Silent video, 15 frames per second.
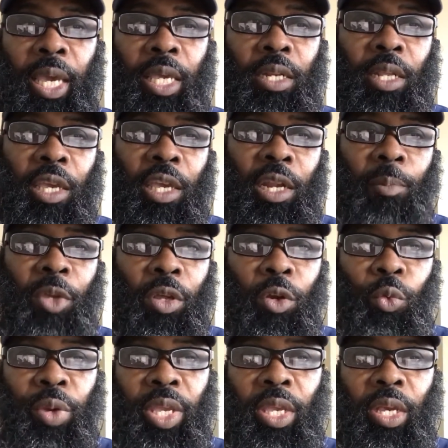And then I'm going
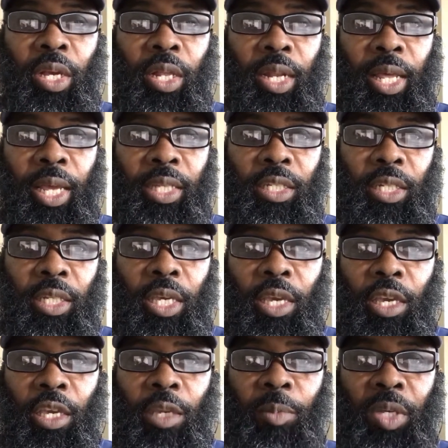to read
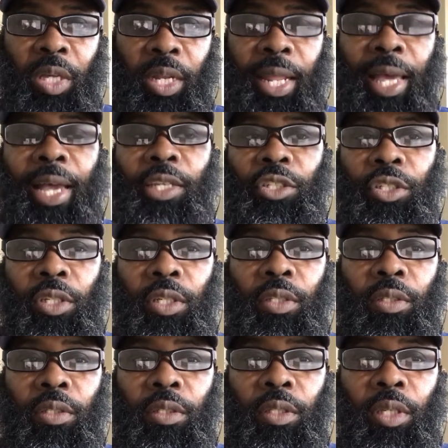Colossians,
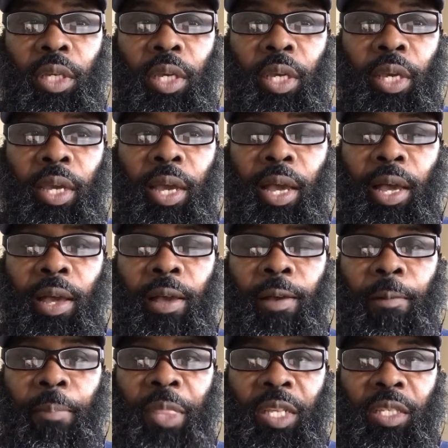Colossians,
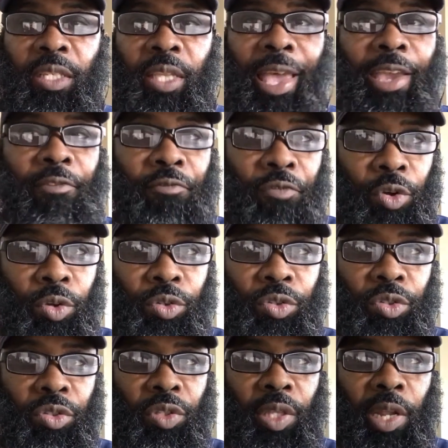uh, the same
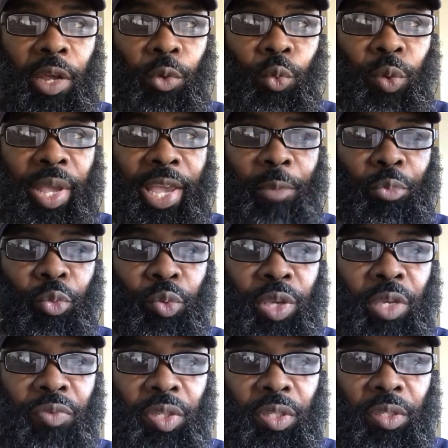verses that I read
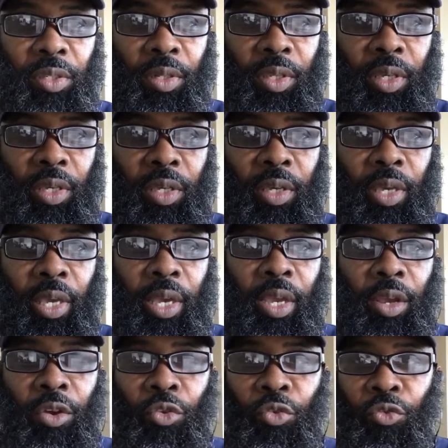previously
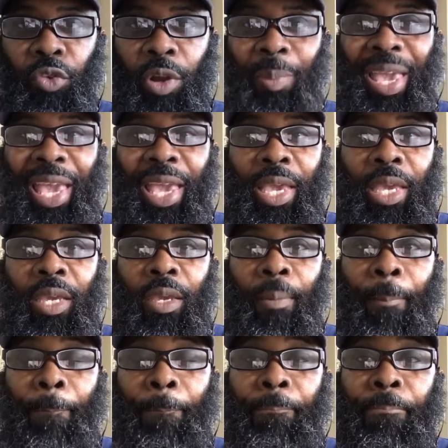from a
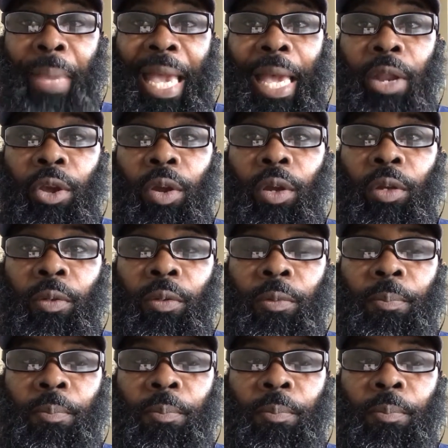better